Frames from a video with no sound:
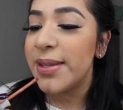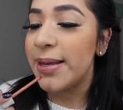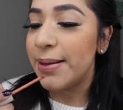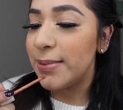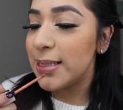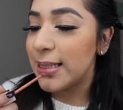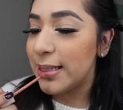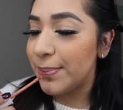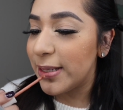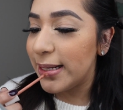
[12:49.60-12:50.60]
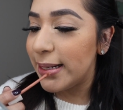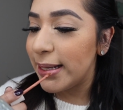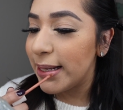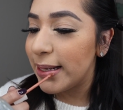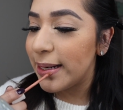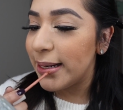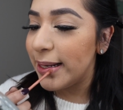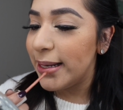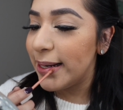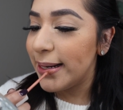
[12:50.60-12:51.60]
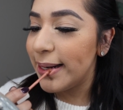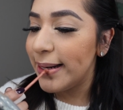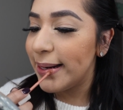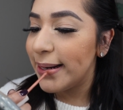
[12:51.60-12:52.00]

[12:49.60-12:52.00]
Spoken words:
And I'm just gonna apply right here,